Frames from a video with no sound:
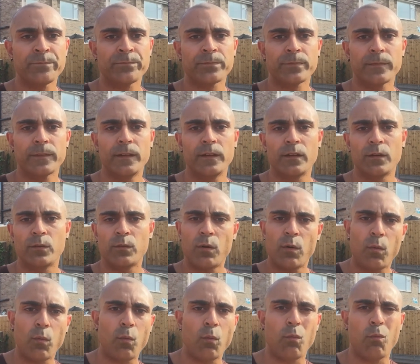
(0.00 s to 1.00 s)

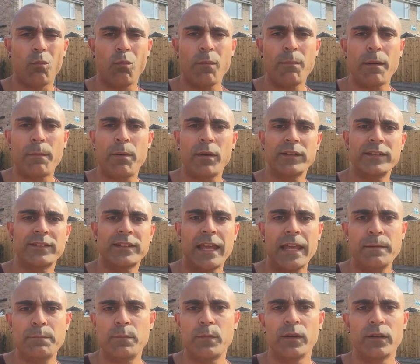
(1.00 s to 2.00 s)
what my body's
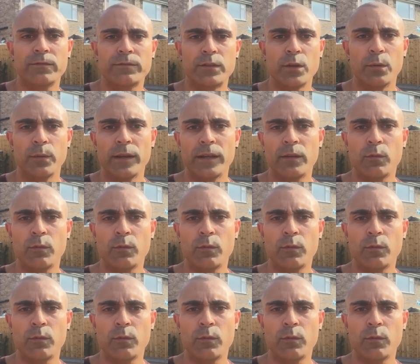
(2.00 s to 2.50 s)
capable of doing,